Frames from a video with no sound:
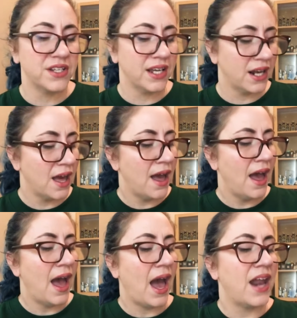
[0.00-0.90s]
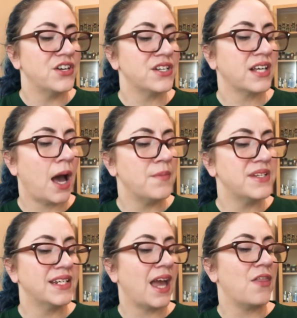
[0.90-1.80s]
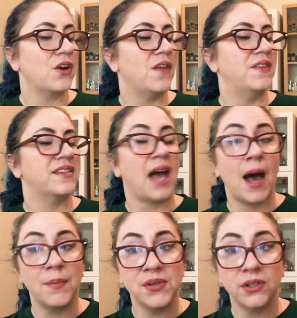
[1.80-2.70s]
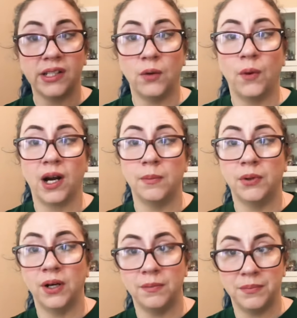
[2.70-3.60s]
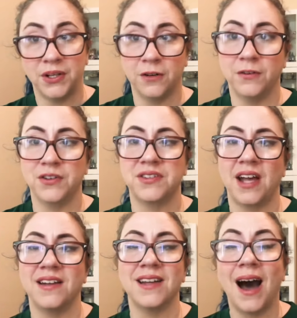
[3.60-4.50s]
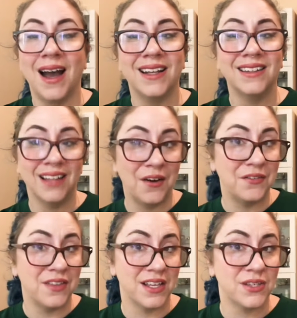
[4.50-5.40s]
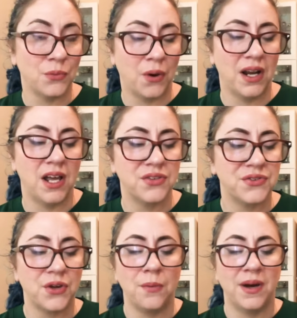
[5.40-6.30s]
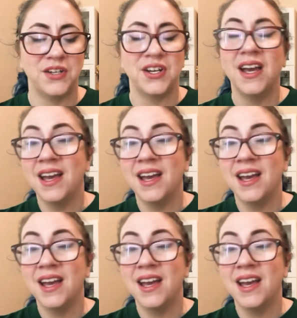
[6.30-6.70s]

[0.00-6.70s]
it, and it just comes together in this absolutely wearable and beautiful scent. I love this one so much.